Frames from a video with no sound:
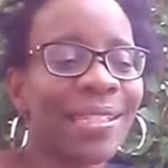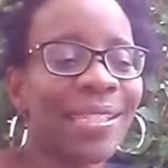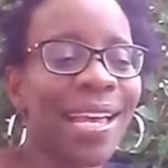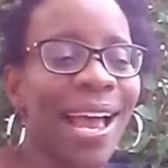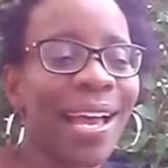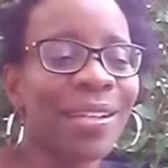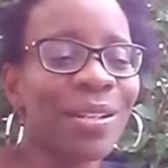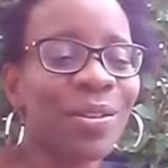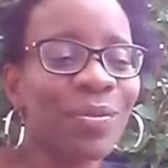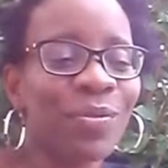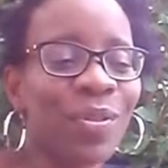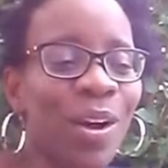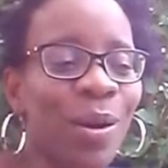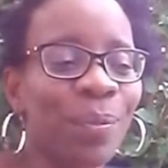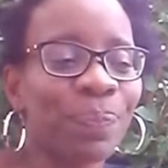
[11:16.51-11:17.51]
kind
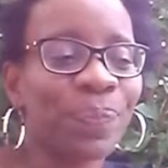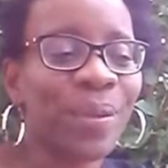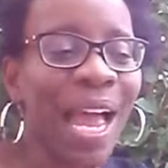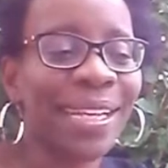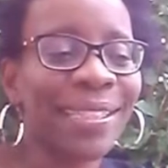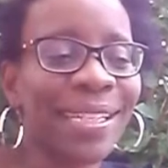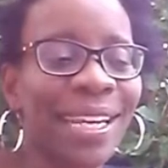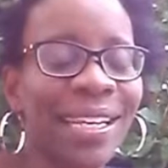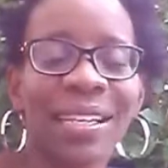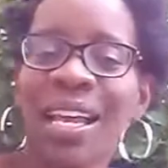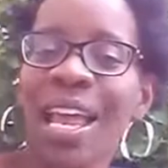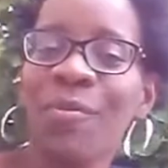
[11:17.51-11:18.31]
of I take